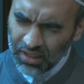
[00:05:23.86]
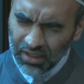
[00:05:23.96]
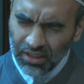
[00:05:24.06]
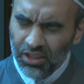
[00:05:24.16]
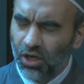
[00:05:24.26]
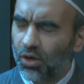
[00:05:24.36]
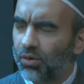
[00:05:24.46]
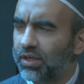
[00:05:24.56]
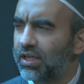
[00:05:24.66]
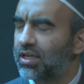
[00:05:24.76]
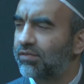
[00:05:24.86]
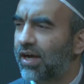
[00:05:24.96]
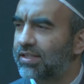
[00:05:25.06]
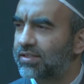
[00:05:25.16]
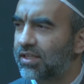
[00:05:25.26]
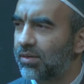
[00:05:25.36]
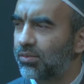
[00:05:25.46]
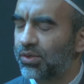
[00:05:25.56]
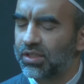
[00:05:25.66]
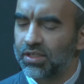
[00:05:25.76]
you know, he invites them
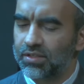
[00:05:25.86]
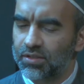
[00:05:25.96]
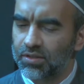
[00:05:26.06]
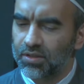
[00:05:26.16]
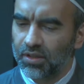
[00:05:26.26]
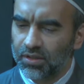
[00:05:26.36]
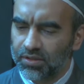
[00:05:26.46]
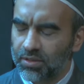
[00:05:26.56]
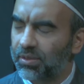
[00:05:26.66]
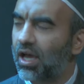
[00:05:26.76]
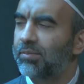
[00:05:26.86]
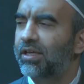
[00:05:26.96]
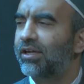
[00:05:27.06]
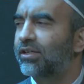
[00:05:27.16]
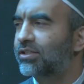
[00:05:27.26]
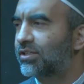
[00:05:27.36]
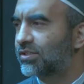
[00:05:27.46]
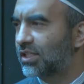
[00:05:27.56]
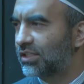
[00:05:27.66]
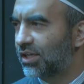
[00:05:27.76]
with his sublime character,
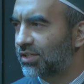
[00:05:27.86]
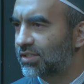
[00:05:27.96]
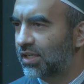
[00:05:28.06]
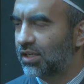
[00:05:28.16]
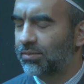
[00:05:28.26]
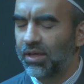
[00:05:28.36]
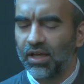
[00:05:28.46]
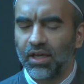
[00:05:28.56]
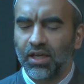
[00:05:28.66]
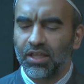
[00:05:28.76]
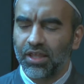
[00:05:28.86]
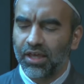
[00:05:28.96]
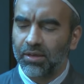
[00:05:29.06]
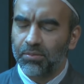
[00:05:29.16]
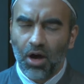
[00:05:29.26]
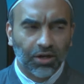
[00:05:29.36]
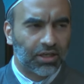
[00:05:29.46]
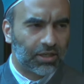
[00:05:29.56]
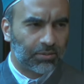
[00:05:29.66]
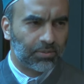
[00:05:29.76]
sallallahu alaihi wasallam. They mock
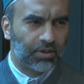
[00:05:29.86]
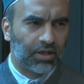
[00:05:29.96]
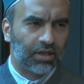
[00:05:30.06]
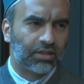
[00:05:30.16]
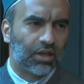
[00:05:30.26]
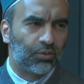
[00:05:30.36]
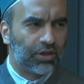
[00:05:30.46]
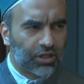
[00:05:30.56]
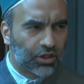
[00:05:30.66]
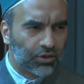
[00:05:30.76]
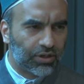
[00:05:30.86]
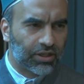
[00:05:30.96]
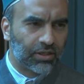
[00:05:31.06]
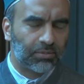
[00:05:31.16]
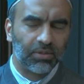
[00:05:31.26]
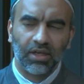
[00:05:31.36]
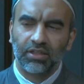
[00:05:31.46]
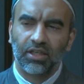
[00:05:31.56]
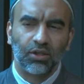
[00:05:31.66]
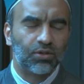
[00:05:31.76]
him, they ridicule him,
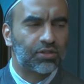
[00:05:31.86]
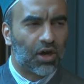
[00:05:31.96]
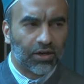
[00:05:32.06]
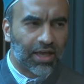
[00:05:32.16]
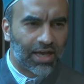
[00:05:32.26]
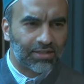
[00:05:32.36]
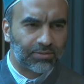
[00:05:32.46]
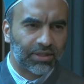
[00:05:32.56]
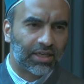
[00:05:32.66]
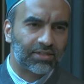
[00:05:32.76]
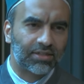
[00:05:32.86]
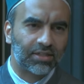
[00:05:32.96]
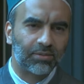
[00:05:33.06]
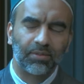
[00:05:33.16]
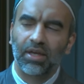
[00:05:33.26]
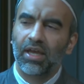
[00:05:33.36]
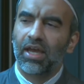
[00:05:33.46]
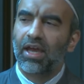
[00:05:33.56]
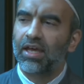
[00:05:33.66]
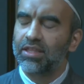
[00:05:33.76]
they use sarcasm against him,
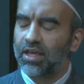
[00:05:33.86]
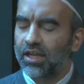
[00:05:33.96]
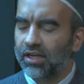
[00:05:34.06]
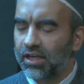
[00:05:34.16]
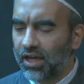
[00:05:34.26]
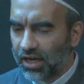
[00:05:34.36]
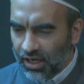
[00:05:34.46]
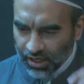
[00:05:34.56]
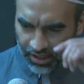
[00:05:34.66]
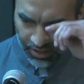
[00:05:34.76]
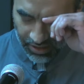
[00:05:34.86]
and then uh,